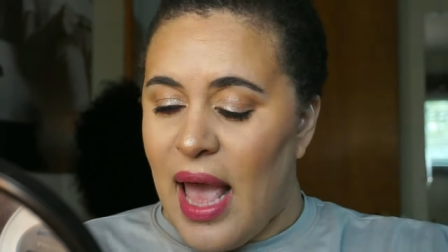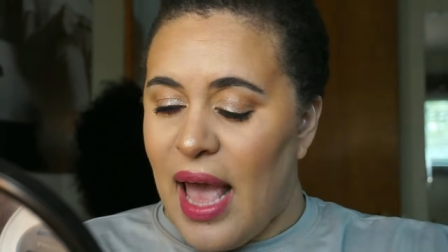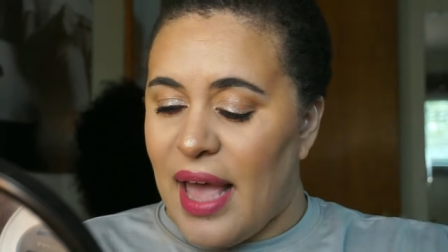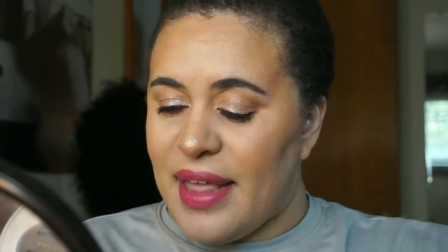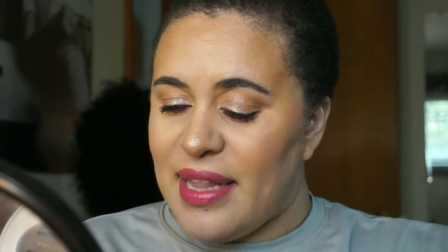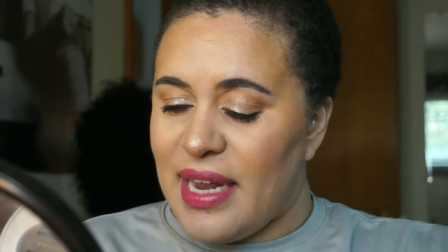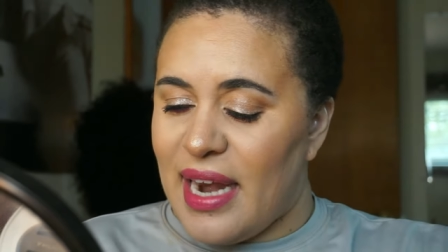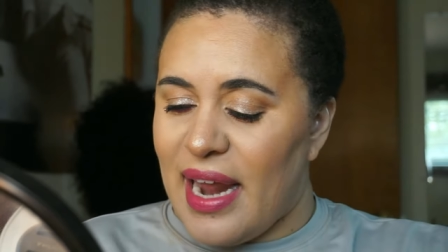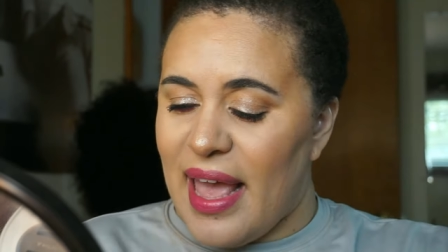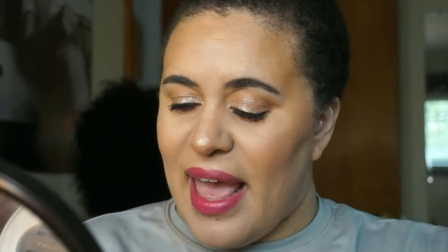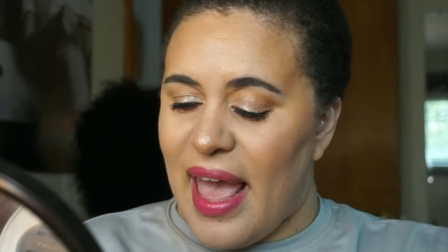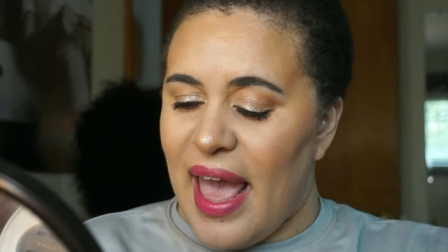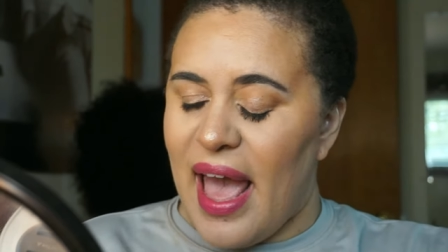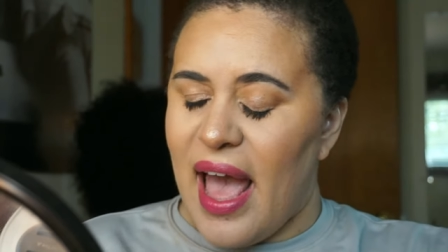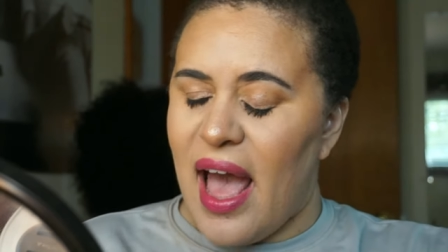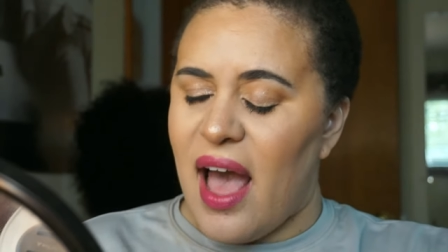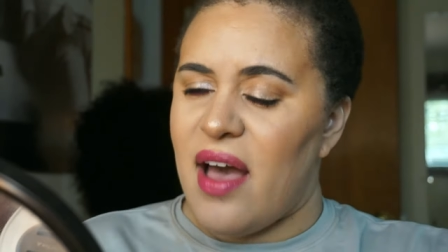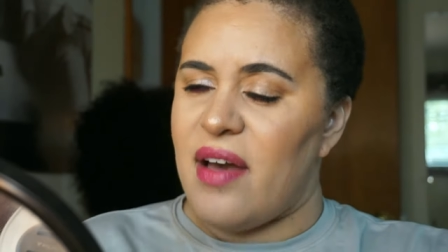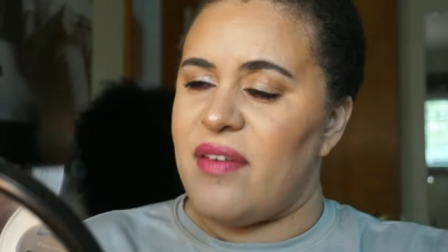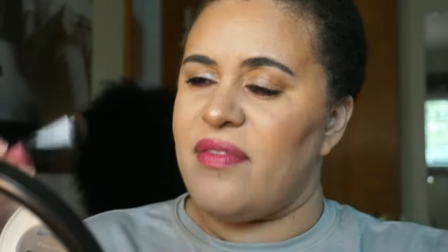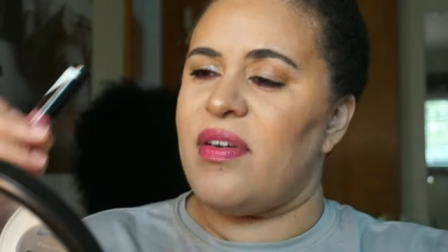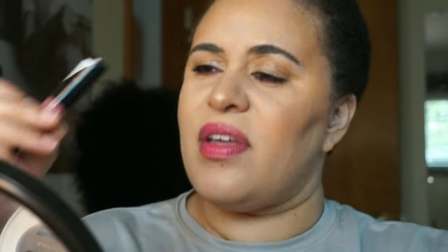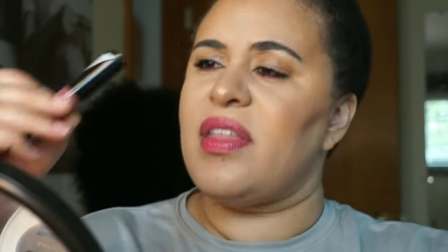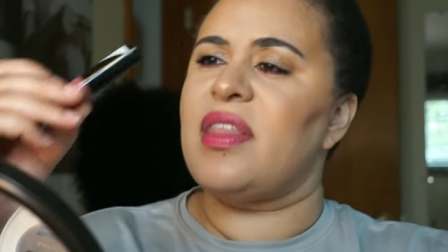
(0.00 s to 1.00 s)
And then I
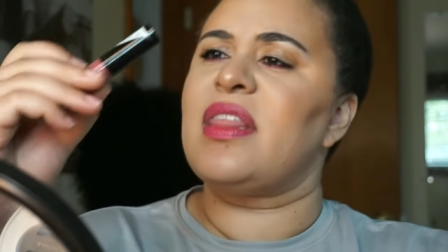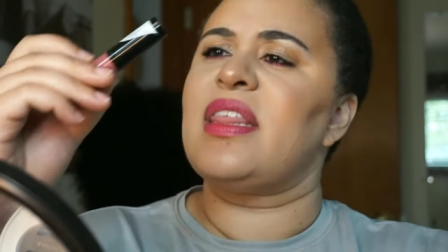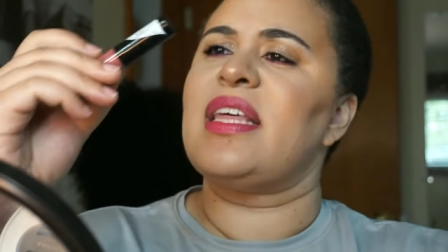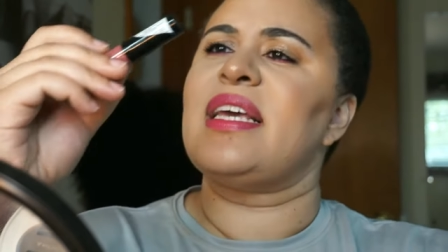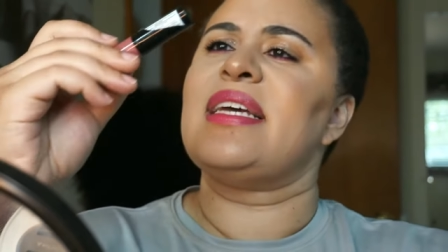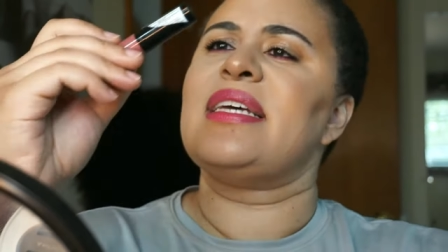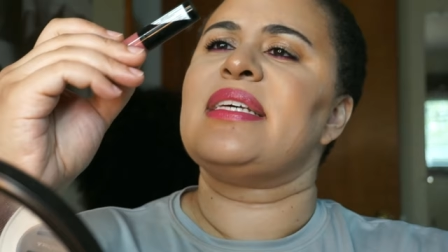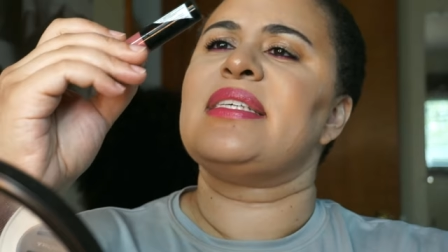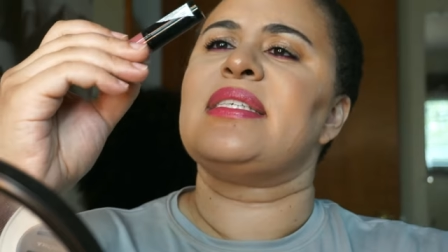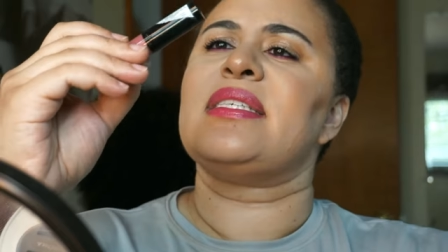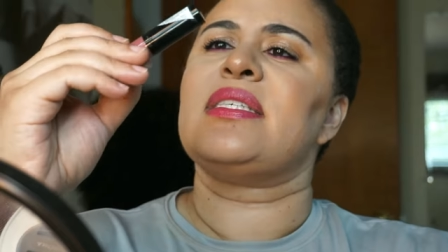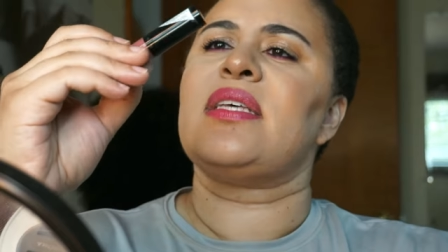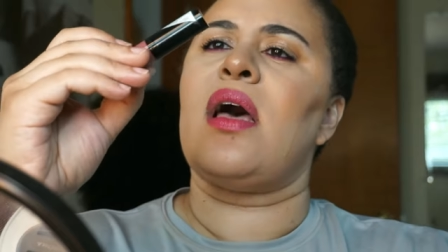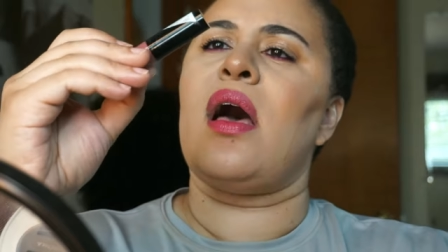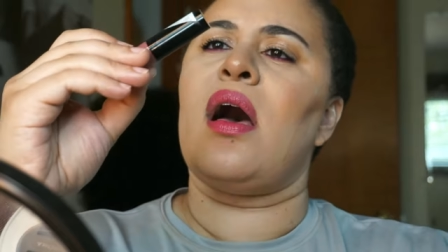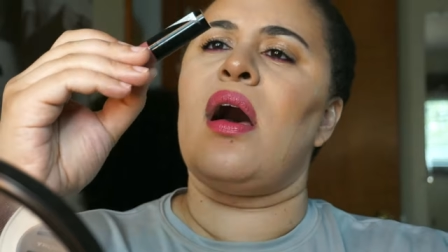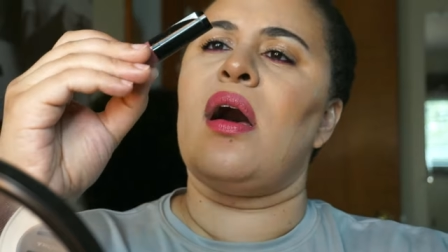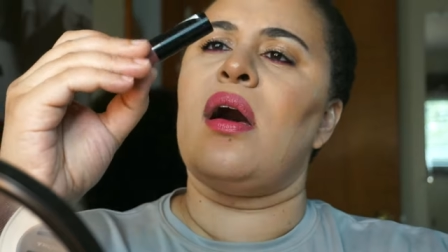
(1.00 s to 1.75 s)
have this